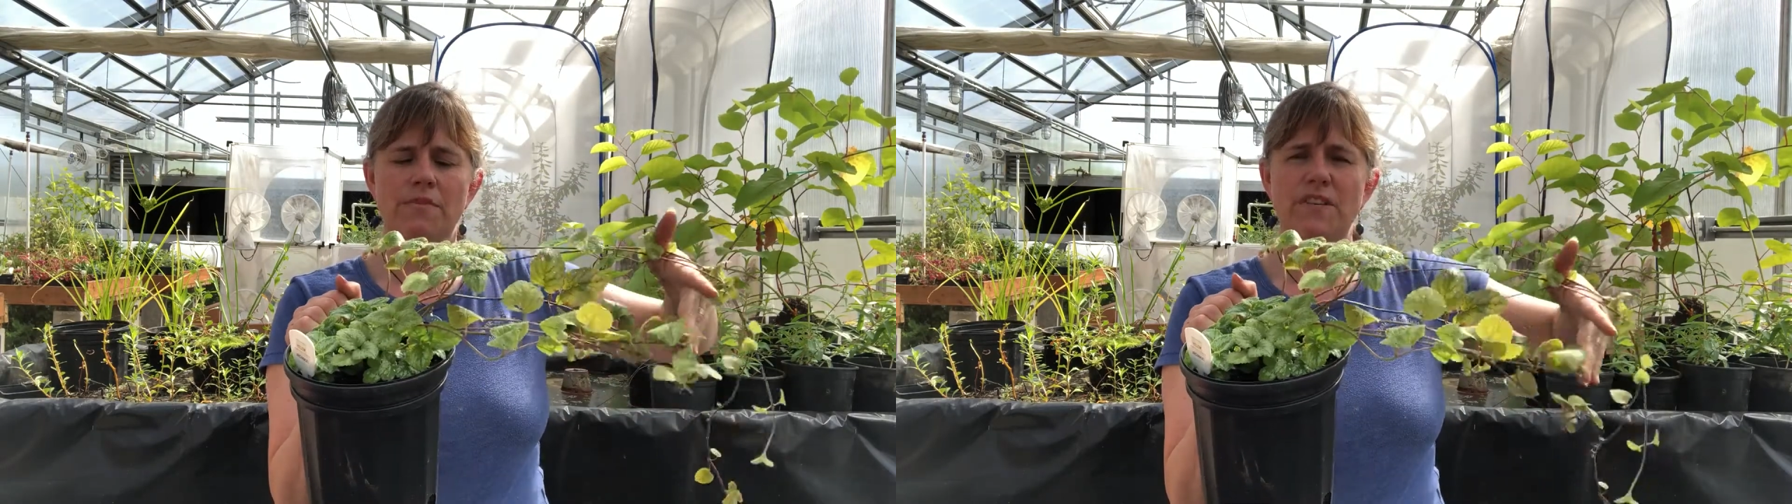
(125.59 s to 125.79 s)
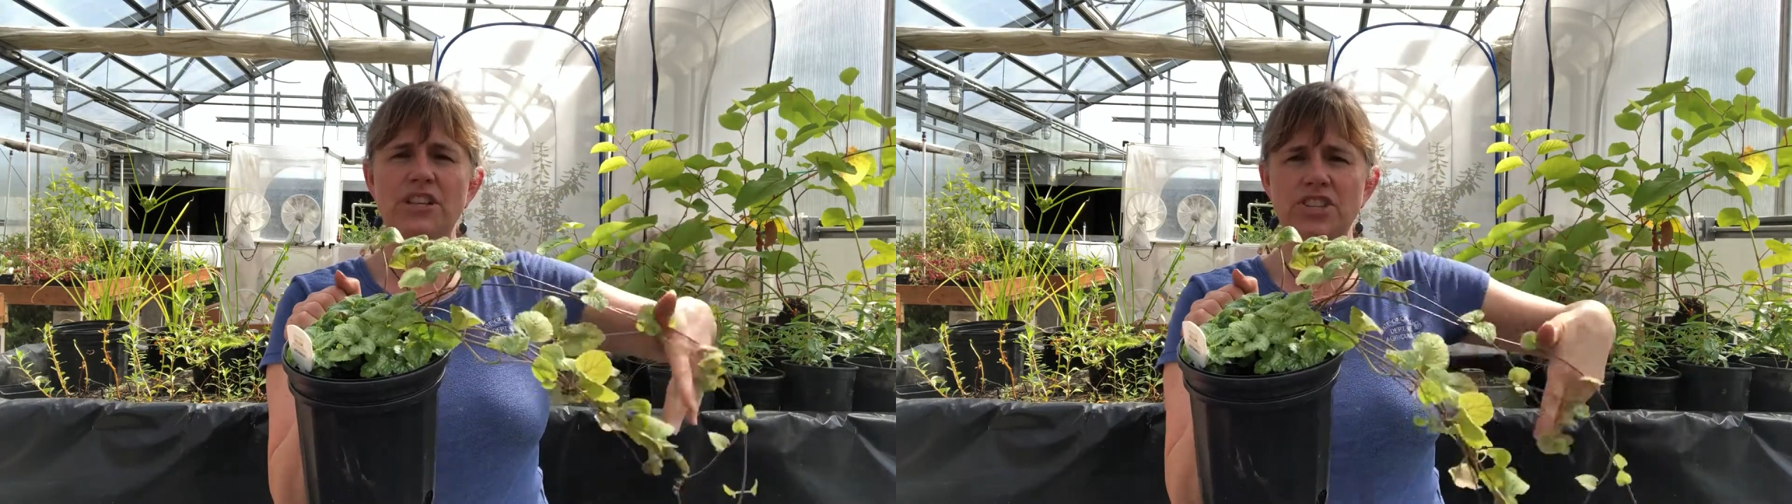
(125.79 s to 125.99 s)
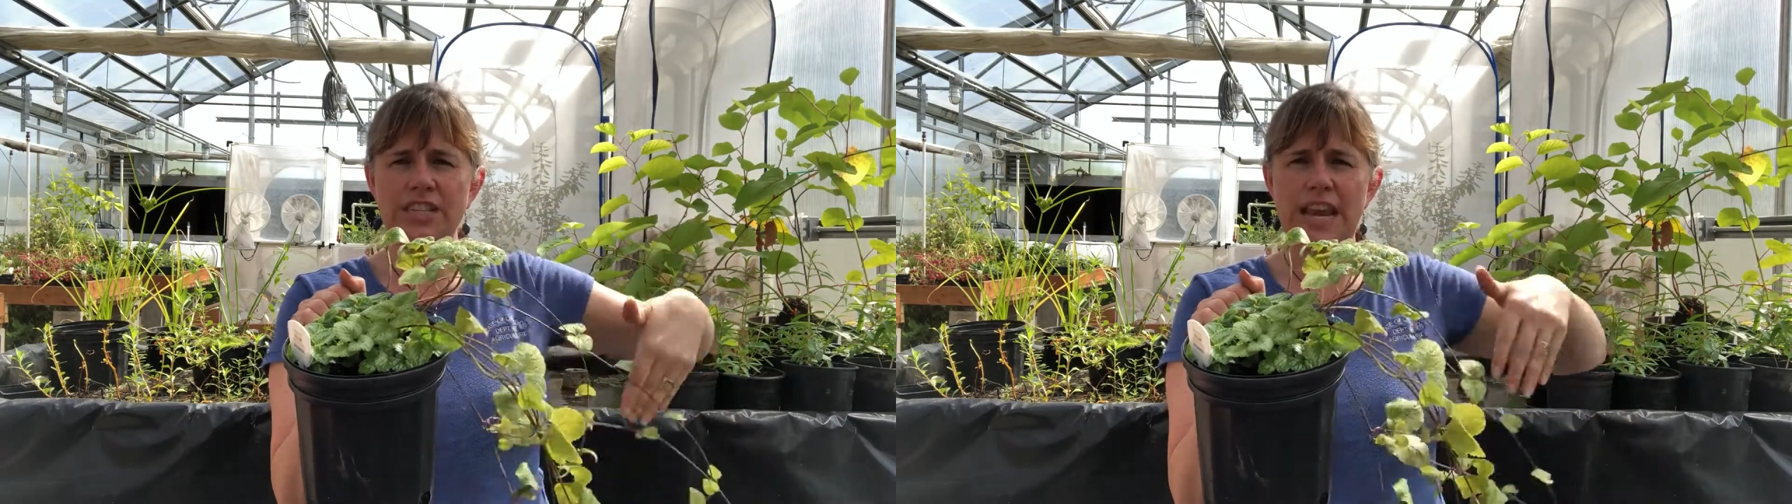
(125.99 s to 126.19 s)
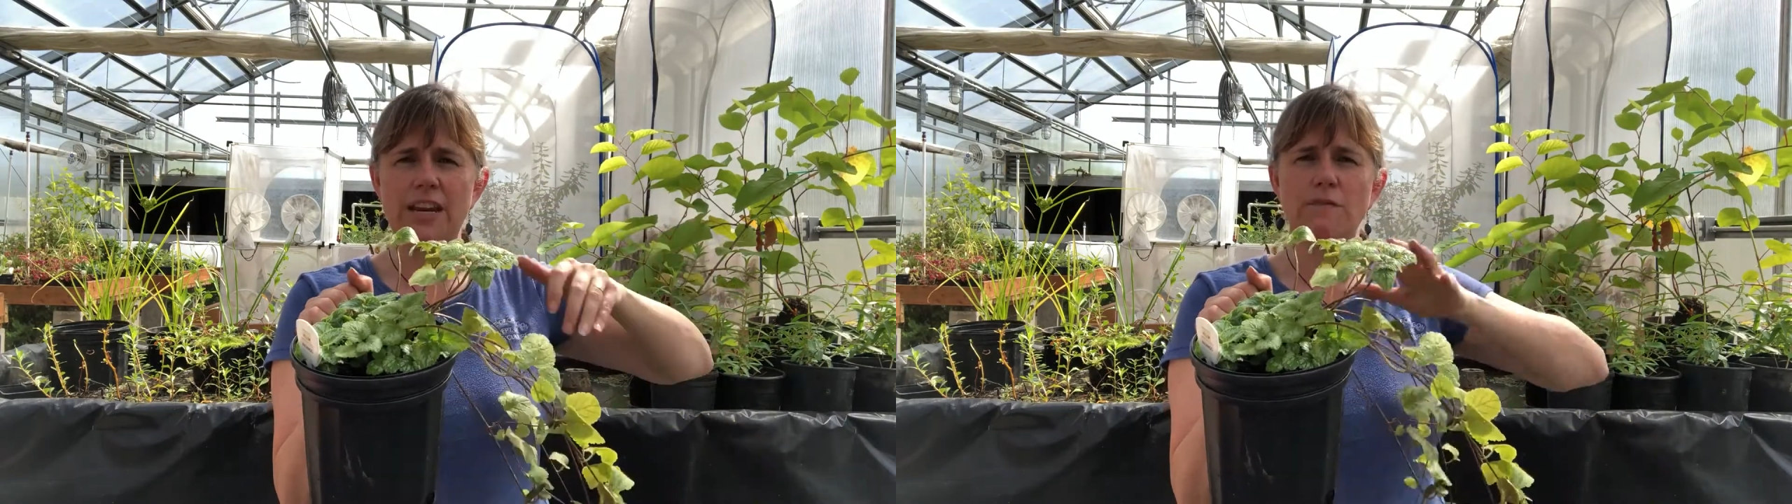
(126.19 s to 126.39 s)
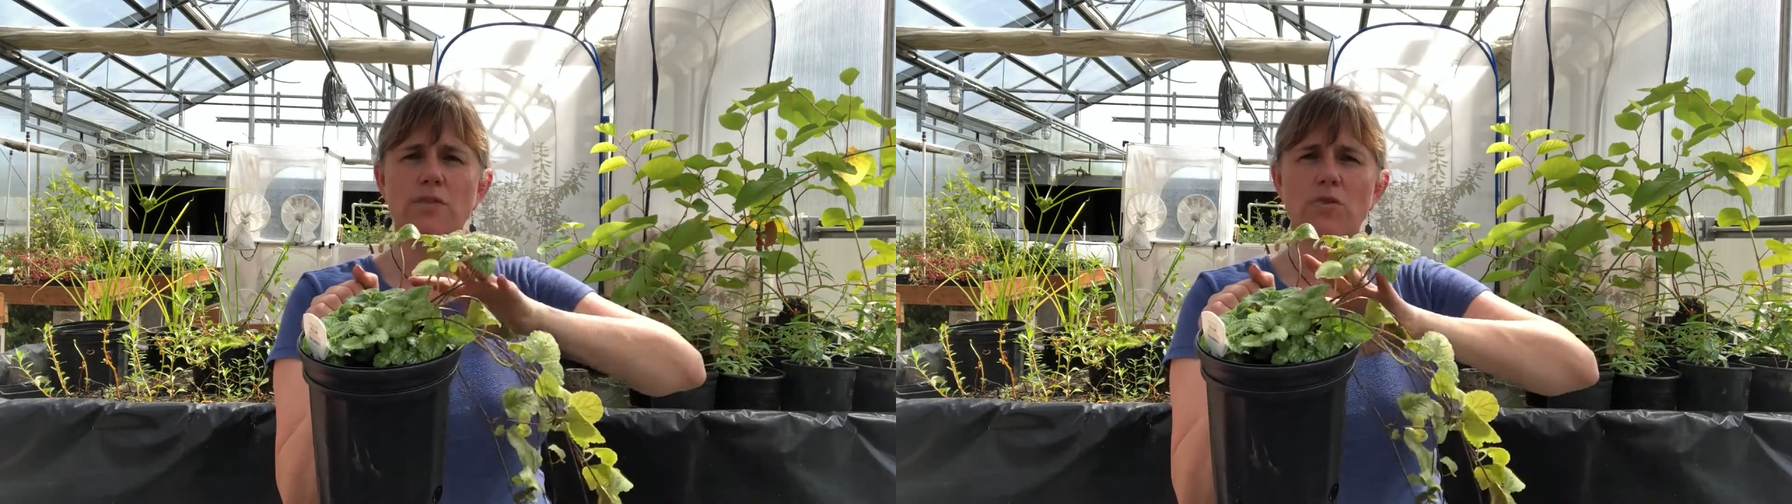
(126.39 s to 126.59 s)

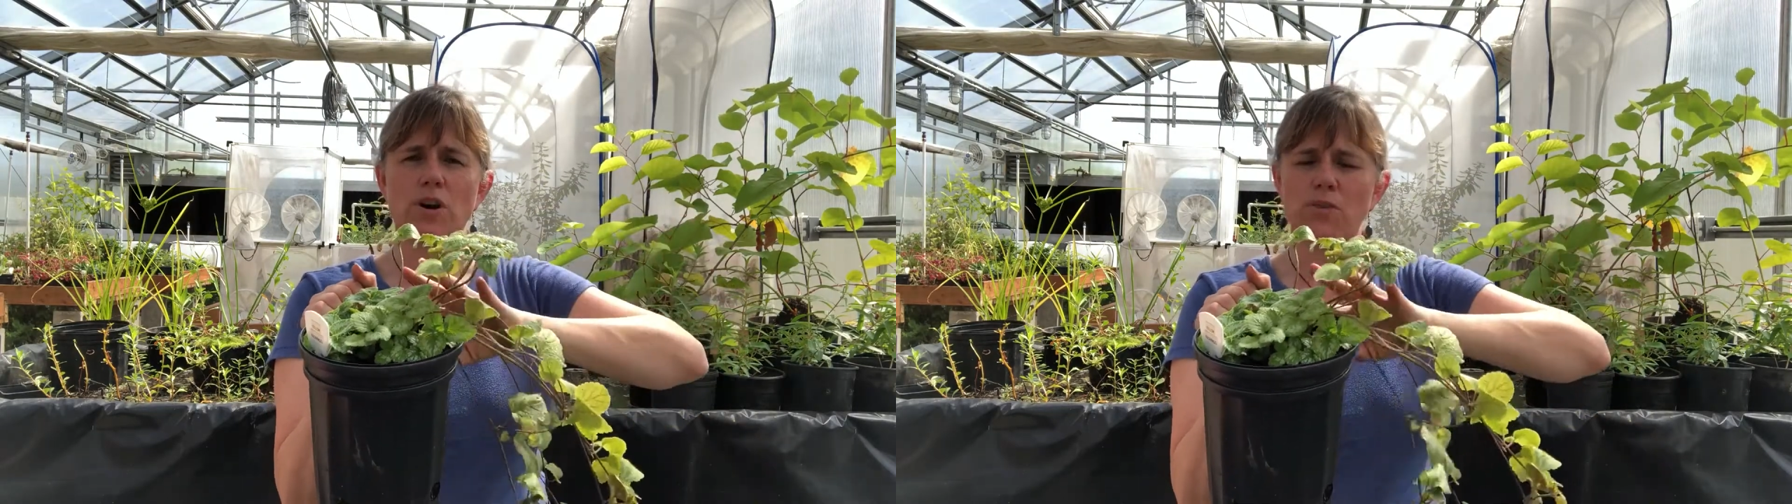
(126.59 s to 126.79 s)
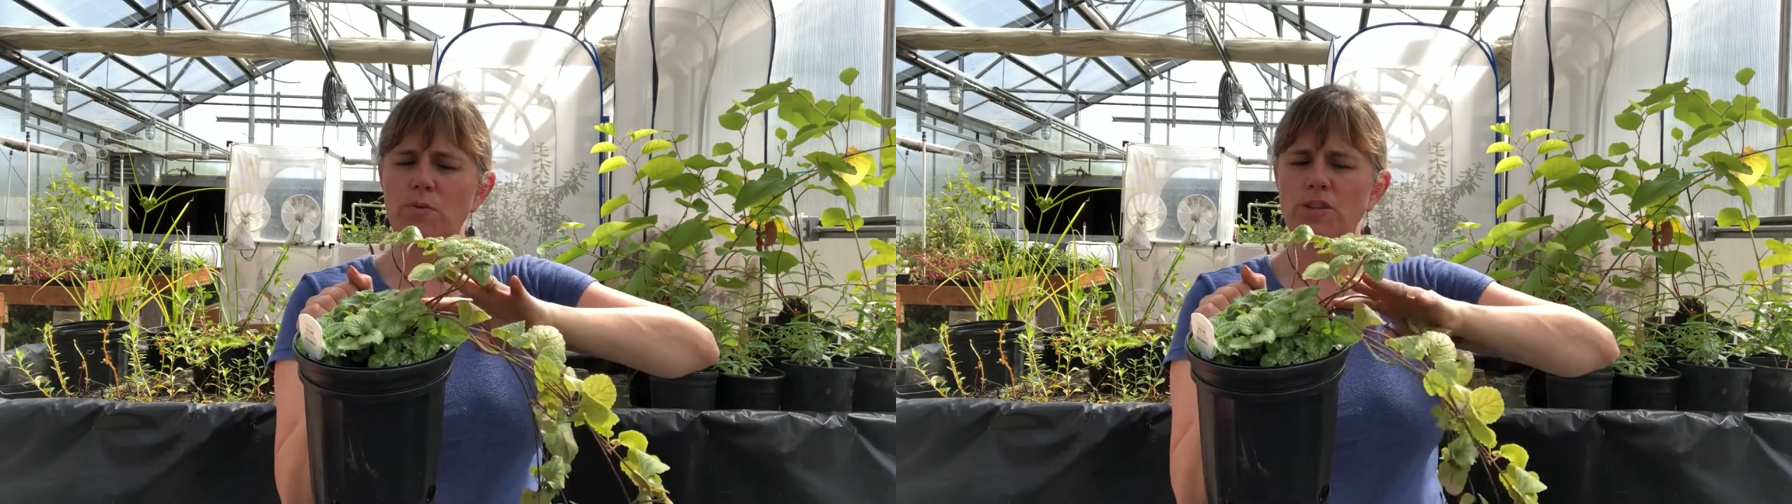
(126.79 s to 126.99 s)
vegetative growth,